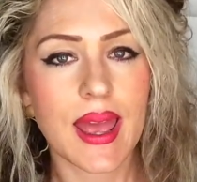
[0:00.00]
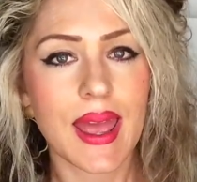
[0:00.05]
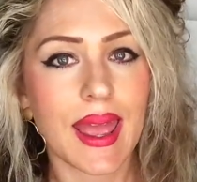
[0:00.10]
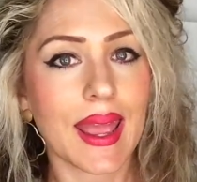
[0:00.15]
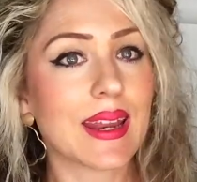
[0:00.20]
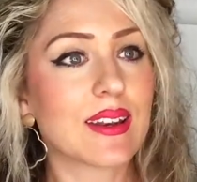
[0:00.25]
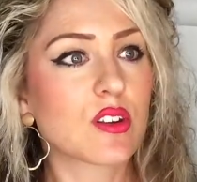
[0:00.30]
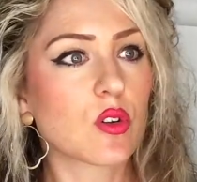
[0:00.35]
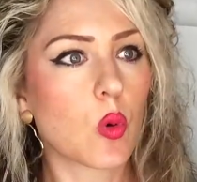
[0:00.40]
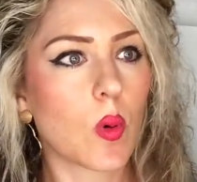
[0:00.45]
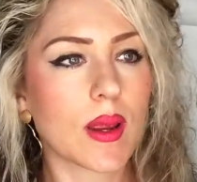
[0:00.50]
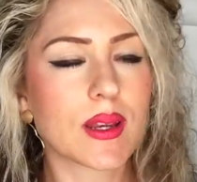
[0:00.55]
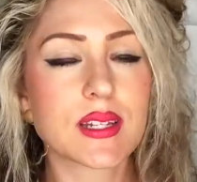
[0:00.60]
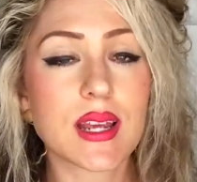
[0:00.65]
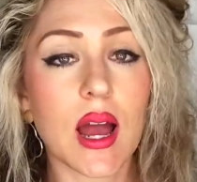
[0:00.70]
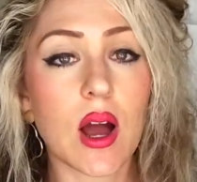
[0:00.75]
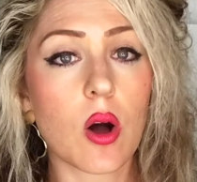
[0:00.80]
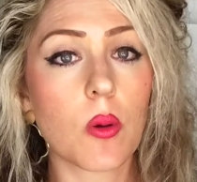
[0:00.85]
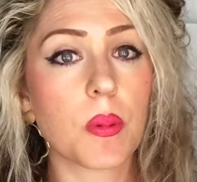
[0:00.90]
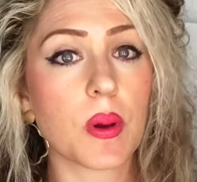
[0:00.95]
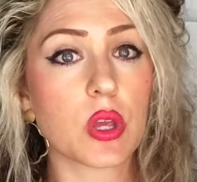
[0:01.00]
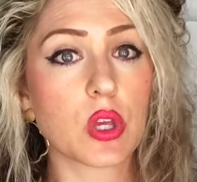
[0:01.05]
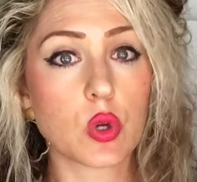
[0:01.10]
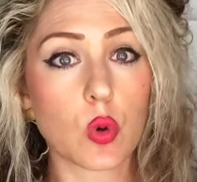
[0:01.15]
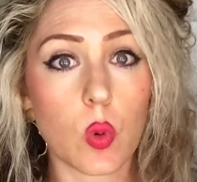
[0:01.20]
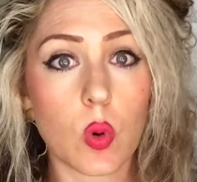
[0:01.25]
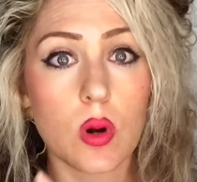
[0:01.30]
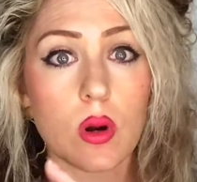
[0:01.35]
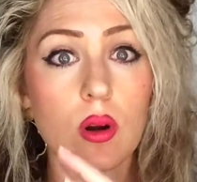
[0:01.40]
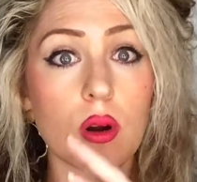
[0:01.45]
it's going to help
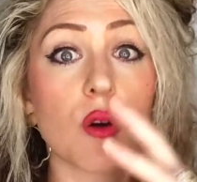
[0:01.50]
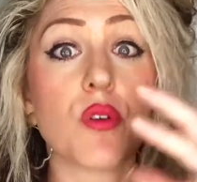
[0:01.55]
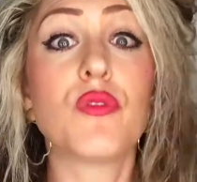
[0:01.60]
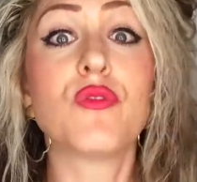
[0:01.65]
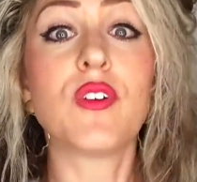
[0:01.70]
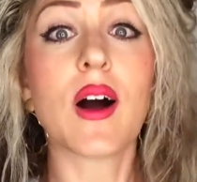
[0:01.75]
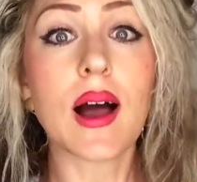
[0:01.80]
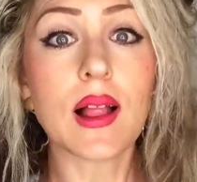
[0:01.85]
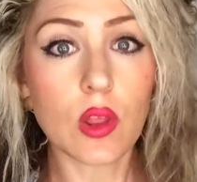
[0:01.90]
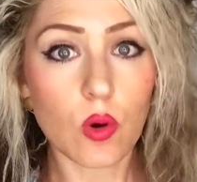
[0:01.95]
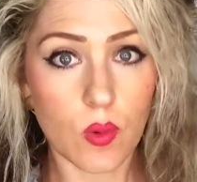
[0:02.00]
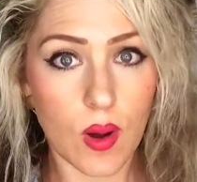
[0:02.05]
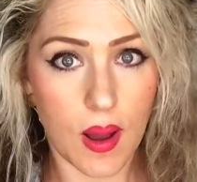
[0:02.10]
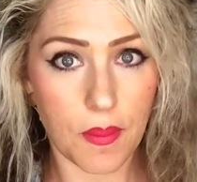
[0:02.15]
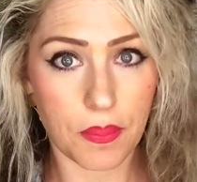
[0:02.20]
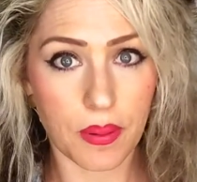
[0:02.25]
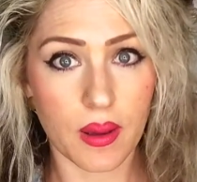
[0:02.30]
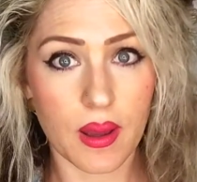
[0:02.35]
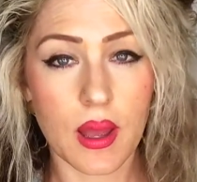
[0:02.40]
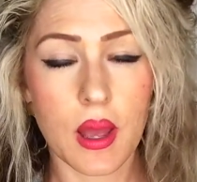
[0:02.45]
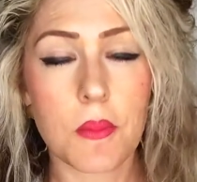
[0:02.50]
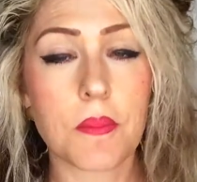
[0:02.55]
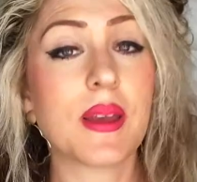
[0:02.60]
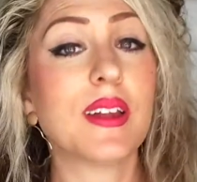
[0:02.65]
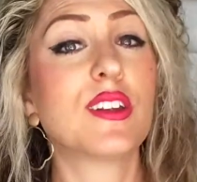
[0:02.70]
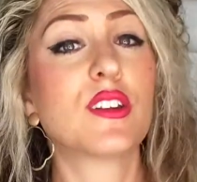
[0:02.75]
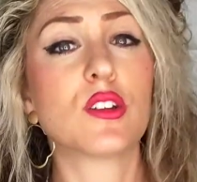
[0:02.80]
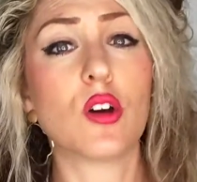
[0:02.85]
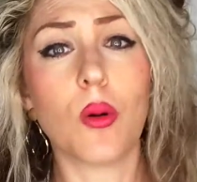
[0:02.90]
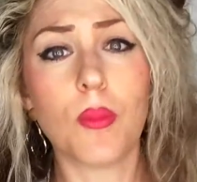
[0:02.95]
your follow-up be
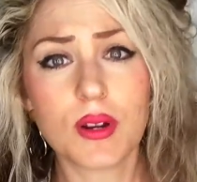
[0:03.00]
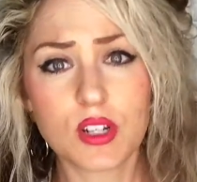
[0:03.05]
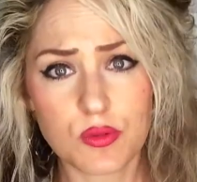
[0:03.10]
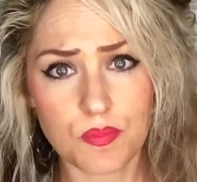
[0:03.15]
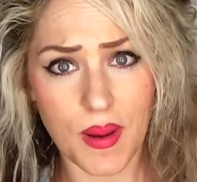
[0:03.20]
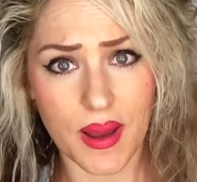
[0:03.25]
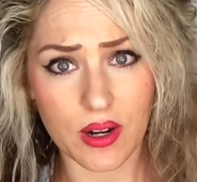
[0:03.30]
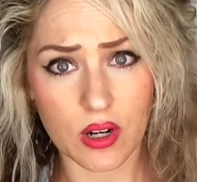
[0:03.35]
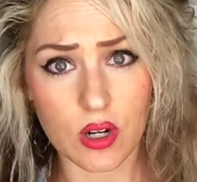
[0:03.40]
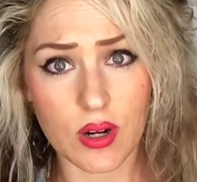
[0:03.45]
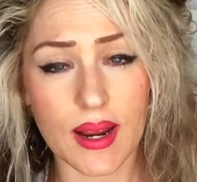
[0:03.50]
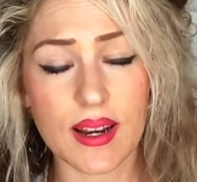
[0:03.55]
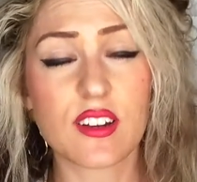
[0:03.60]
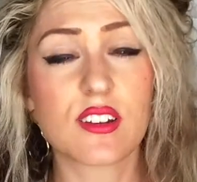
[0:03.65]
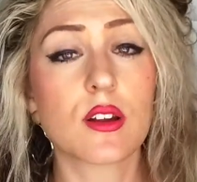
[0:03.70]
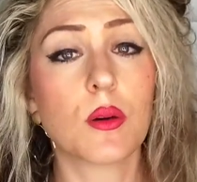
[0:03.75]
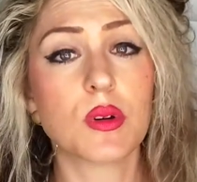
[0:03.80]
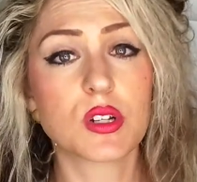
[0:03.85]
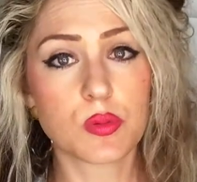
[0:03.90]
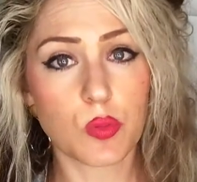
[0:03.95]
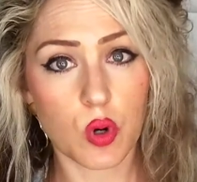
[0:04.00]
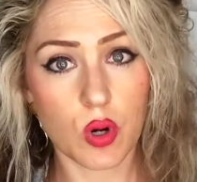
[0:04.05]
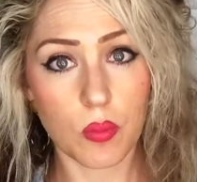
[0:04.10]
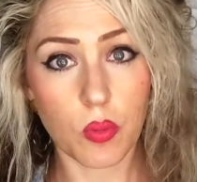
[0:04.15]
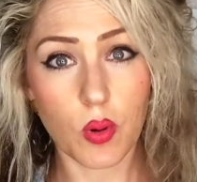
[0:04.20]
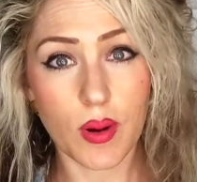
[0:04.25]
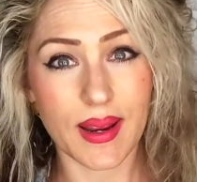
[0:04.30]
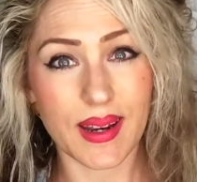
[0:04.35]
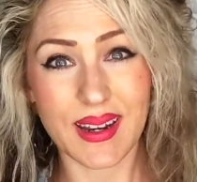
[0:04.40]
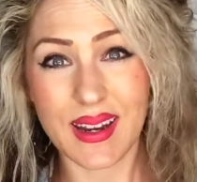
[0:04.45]
so much better and so much more on
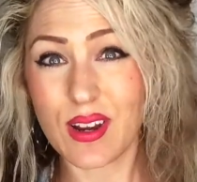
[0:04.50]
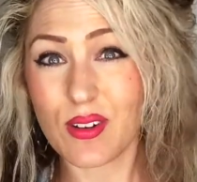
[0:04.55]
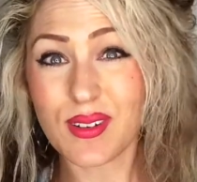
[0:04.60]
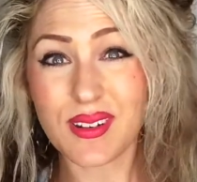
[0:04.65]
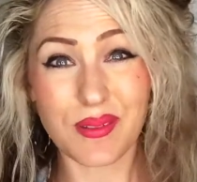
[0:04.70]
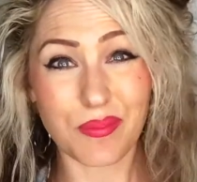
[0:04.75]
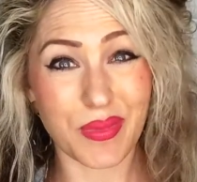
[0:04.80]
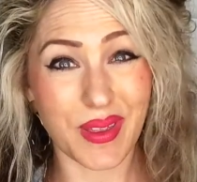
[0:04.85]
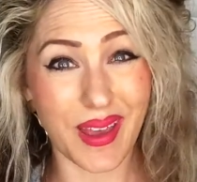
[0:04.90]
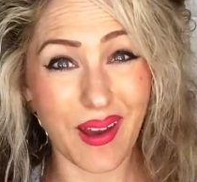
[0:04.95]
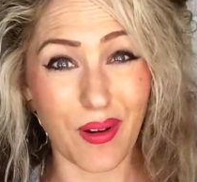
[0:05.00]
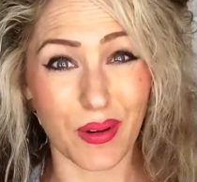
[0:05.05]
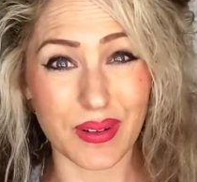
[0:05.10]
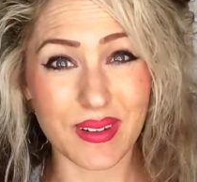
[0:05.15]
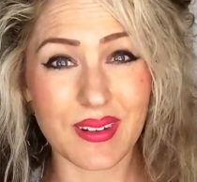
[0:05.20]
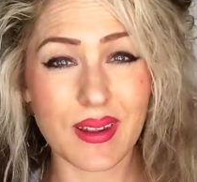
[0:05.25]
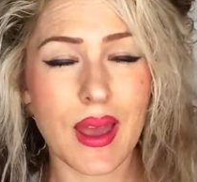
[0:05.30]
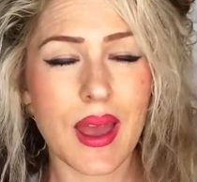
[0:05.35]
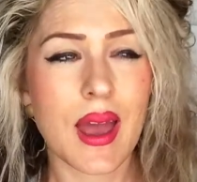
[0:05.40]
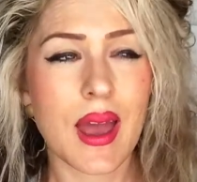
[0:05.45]
point. And here's something else.